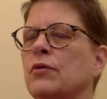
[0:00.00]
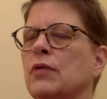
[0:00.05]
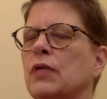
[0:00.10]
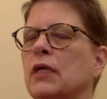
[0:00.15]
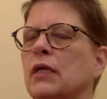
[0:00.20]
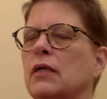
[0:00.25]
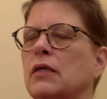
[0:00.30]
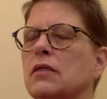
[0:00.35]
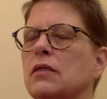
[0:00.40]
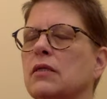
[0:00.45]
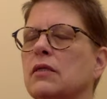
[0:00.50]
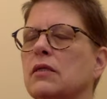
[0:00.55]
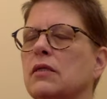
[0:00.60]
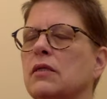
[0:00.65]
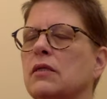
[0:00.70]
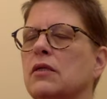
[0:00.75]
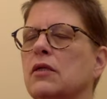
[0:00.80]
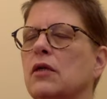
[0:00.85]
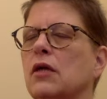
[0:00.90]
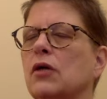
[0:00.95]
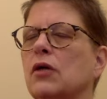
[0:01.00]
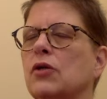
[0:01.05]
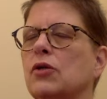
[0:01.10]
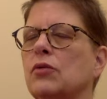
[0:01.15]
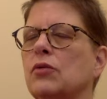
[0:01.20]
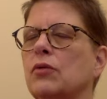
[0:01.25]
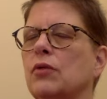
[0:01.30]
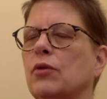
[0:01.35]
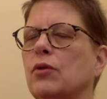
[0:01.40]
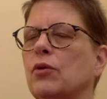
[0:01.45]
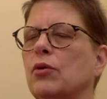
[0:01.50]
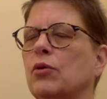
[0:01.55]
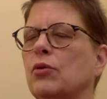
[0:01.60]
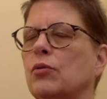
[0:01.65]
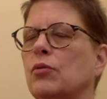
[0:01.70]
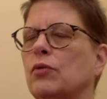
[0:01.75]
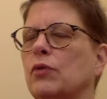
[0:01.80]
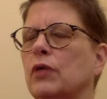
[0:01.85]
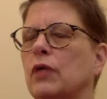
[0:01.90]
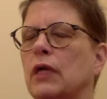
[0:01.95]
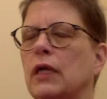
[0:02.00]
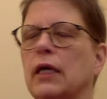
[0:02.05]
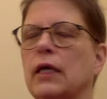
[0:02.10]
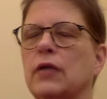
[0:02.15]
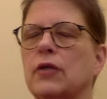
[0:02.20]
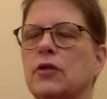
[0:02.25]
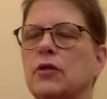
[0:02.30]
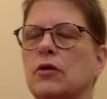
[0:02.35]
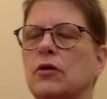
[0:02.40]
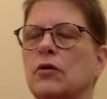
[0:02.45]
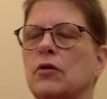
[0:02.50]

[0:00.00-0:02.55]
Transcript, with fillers: that is in touch with your Buddha nature,